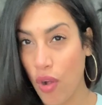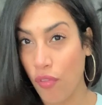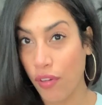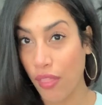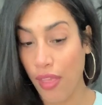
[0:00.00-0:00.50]

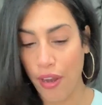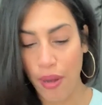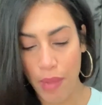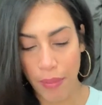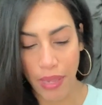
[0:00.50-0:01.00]
over there
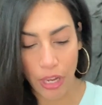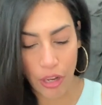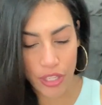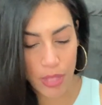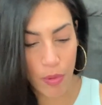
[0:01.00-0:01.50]
and maybe getting
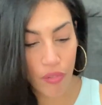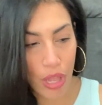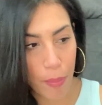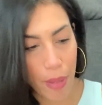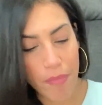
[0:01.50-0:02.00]
her some over
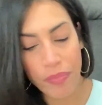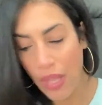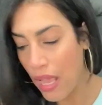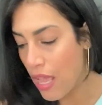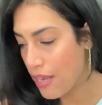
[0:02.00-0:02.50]
there. But
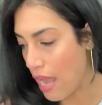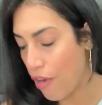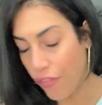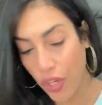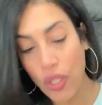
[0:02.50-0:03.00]

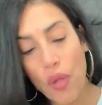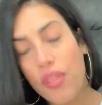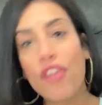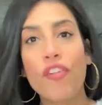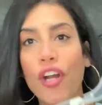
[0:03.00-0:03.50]
now for
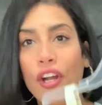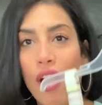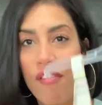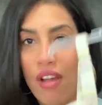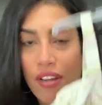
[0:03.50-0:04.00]
clothing for her,
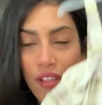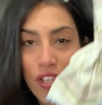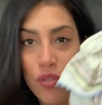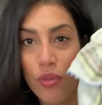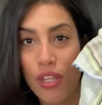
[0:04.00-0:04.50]
I found
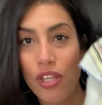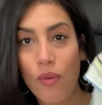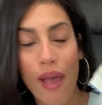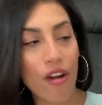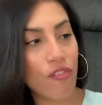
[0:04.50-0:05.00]
this really
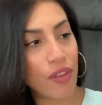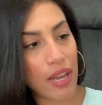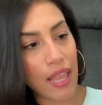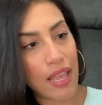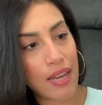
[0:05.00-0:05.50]
cute
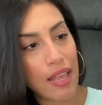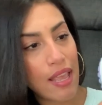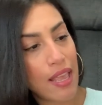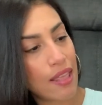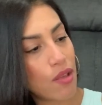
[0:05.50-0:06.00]
outfit and
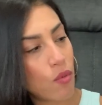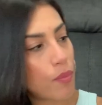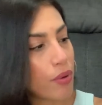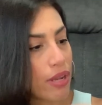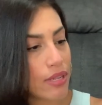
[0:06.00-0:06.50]

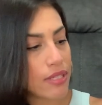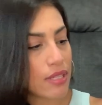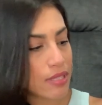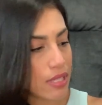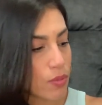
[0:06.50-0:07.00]
what brand is
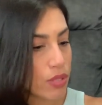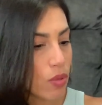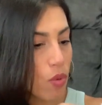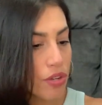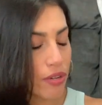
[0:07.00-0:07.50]
this? This was
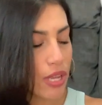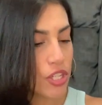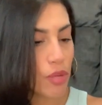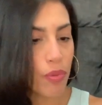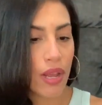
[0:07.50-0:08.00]
the Wonder
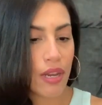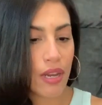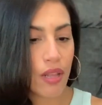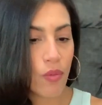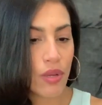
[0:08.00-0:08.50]
Nation brand
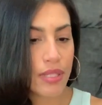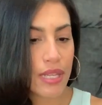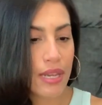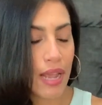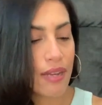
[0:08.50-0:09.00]
and it was
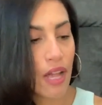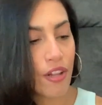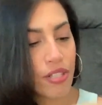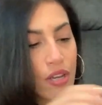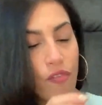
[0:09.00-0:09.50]

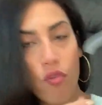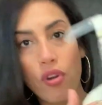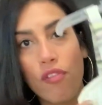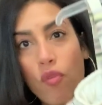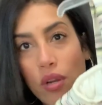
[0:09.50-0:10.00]

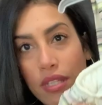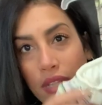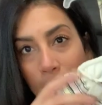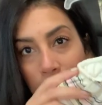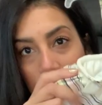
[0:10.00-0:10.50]
$9.44
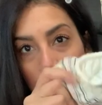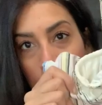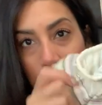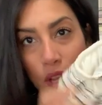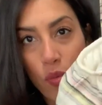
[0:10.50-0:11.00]
and
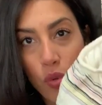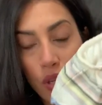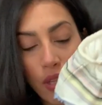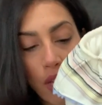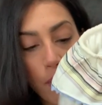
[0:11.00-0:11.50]
it's a
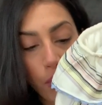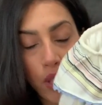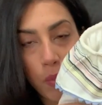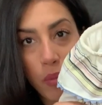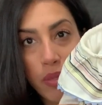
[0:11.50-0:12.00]
really
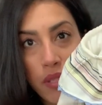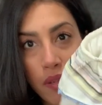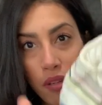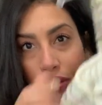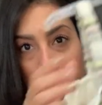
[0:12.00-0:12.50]
breathable
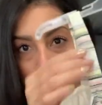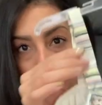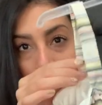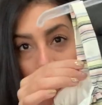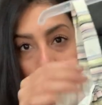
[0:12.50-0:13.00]
material. It's a
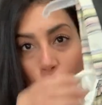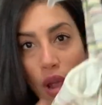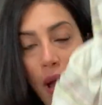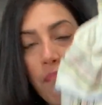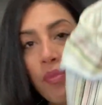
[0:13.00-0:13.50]
spaghetti
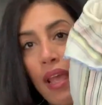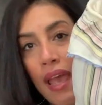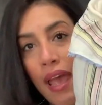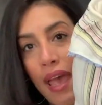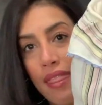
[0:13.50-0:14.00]
strap
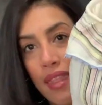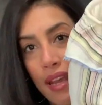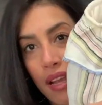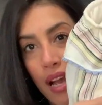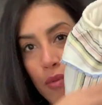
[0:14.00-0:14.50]
and
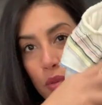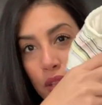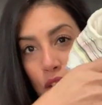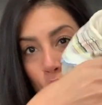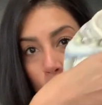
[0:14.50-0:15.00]
then it comes with
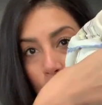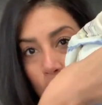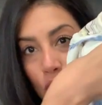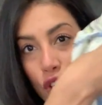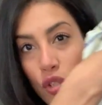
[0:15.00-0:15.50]
these really
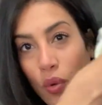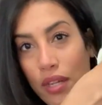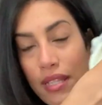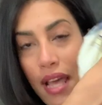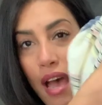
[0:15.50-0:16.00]
cute
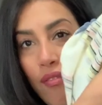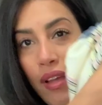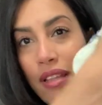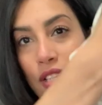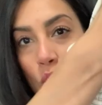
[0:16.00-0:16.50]
shorts that have
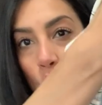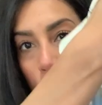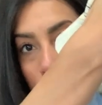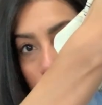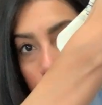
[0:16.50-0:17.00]
like these
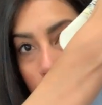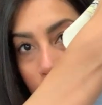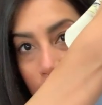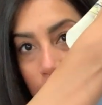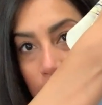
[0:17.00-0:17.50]
wooden
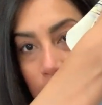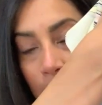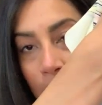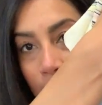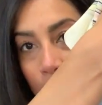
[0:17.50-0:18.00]
buttons
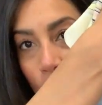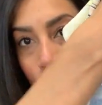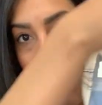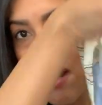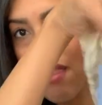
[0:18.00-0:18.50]
in the
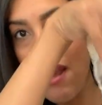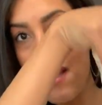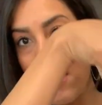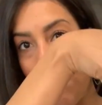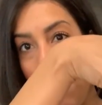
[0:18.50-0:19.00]
front and then it
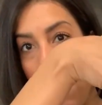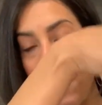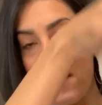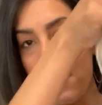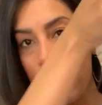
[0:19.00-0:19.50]
has some
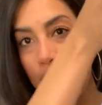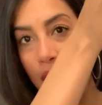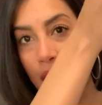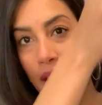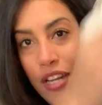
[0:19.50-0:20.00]
pockets on the
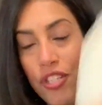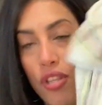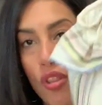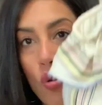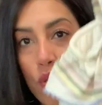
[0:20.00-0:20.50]
side. I just
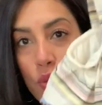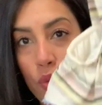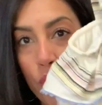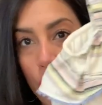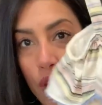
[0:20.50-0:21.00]
thought those
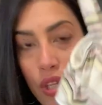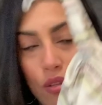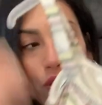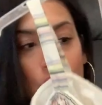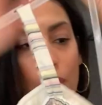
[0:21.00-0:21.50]
were really
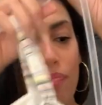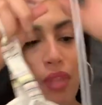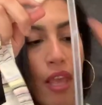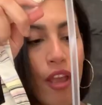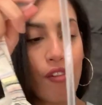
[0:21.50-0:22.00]
cute. So
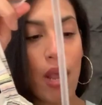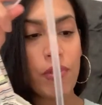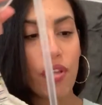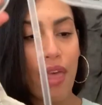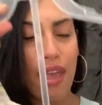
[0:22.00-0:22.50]
I
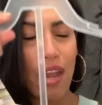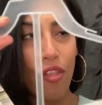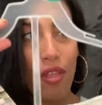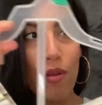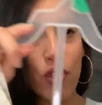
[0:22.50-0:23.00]
grabbed her that and I
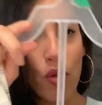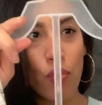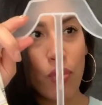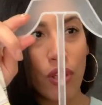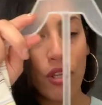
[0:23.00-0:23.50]
thought that was
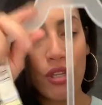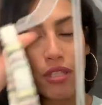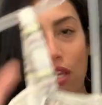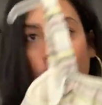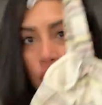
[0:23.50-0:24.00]
a really good
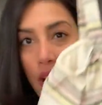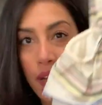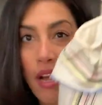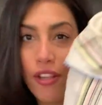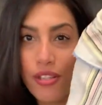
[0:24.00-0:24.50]
deal for
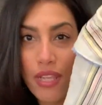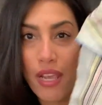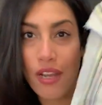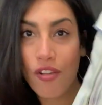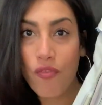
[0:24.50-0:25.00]

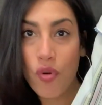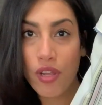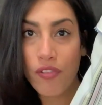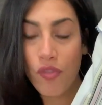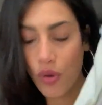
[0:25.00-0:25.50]

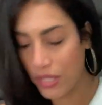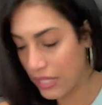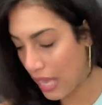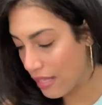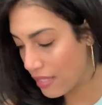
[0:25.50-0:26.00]

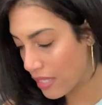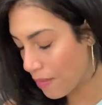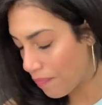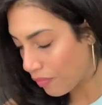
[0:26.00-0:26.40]
$9.44.